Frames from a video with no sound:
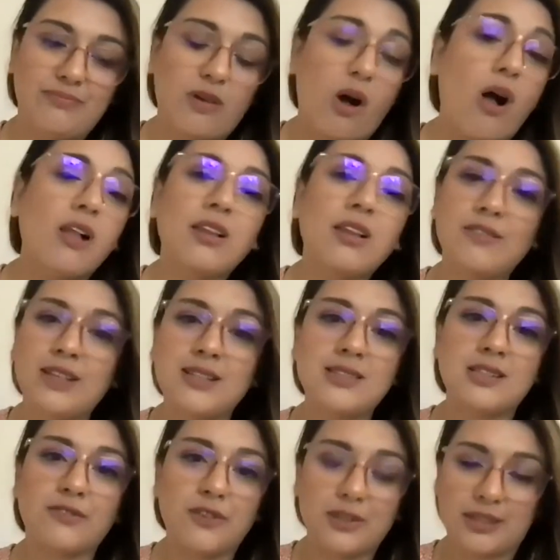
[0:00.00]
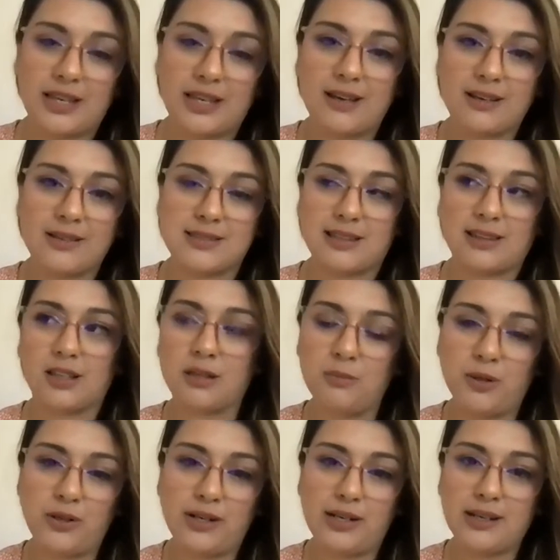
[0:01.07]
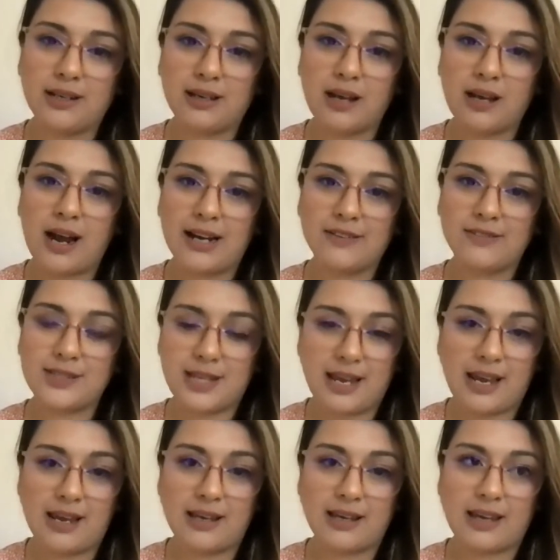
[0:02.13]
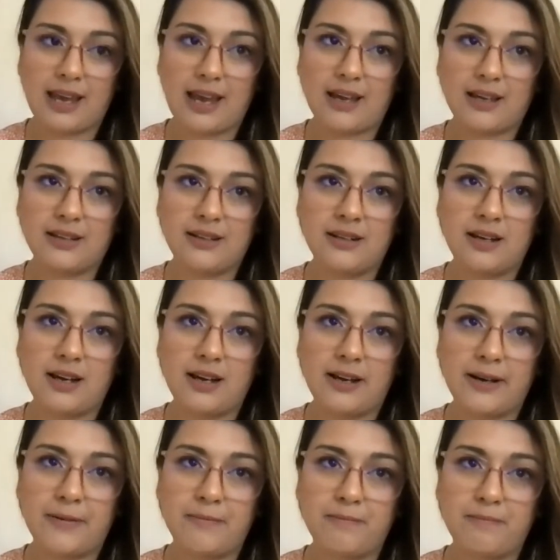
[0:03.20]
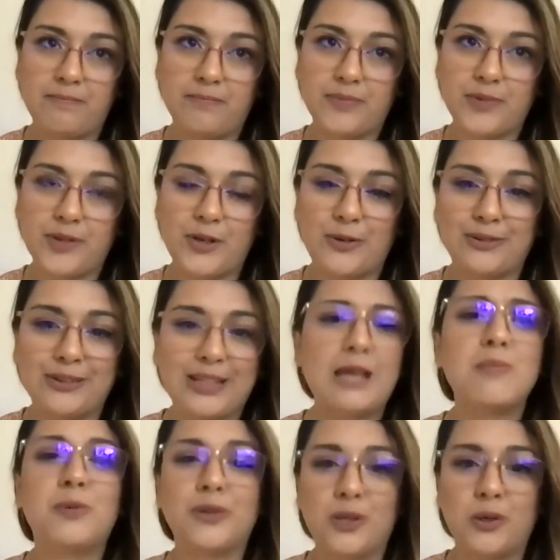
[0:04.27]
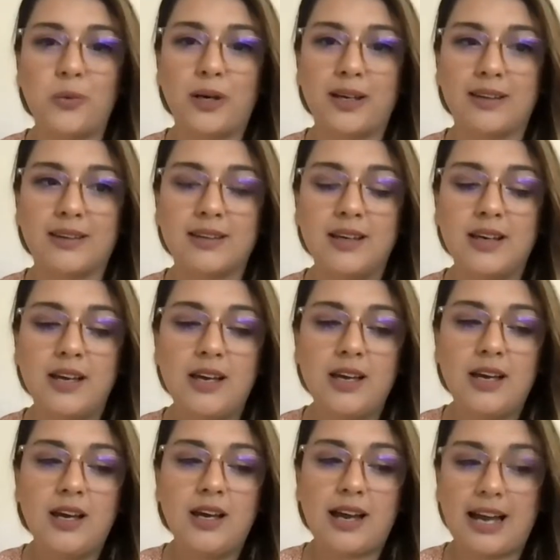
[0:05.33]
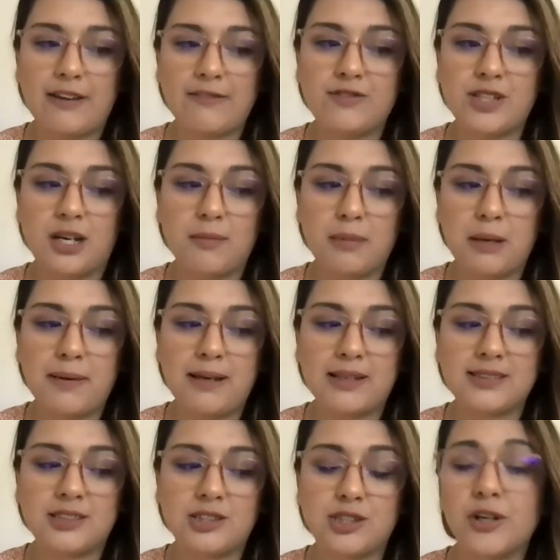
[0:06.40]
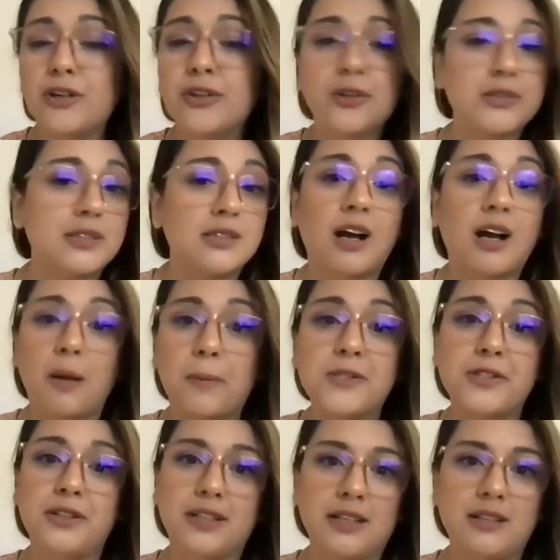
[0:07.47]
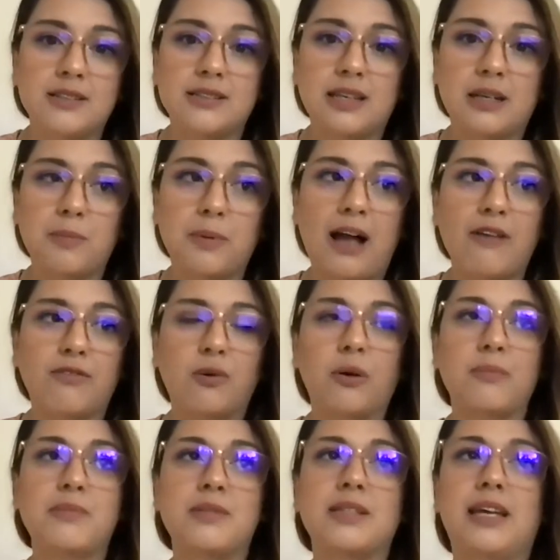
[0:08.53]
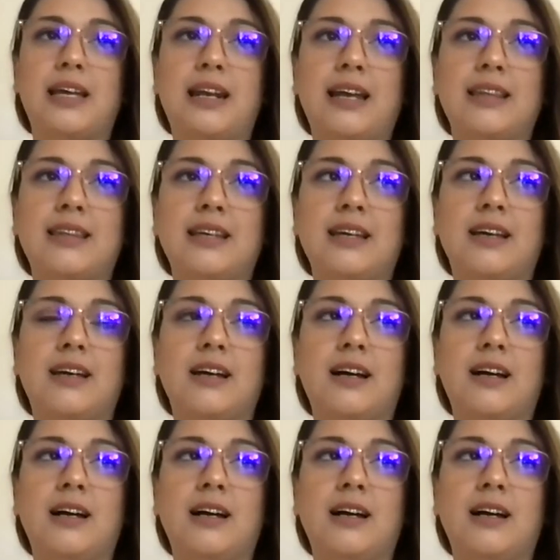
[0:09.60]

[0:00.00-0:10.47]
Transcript: all of these different things that the community can kind of take and, label you with. I've done my best to turn those into opportunities and platforms. And I think